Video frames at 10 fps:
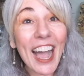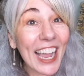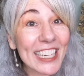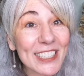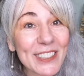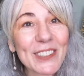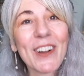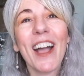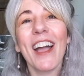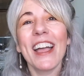I do.
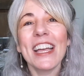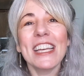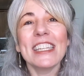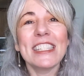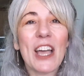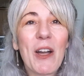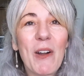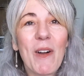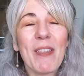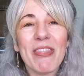
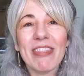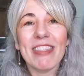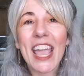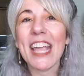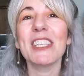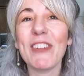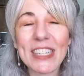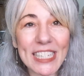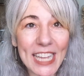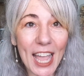So thanks
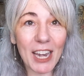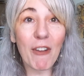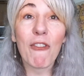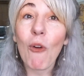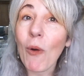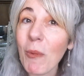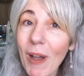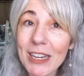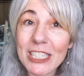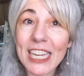friends again for
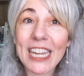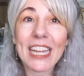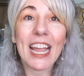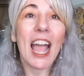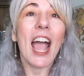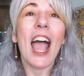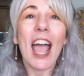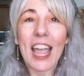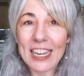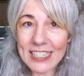watching.
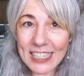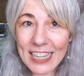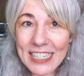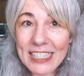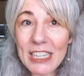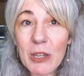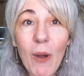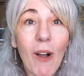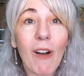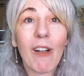Until I see you
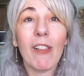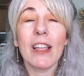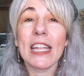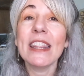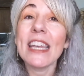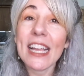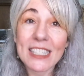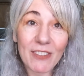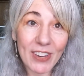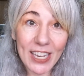all in the
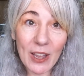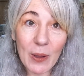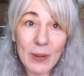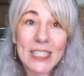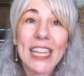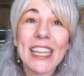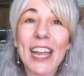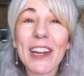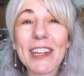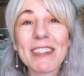next video, take
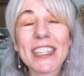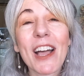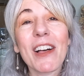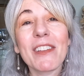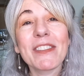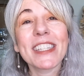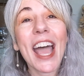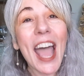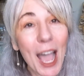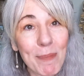care of yourselves,
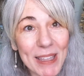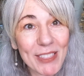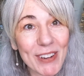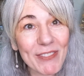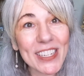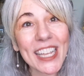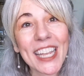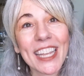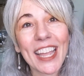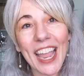happy
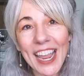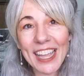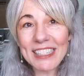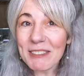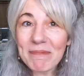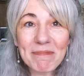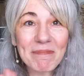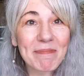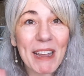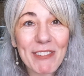thrifting, and
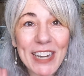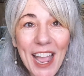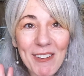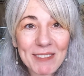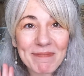bye for now.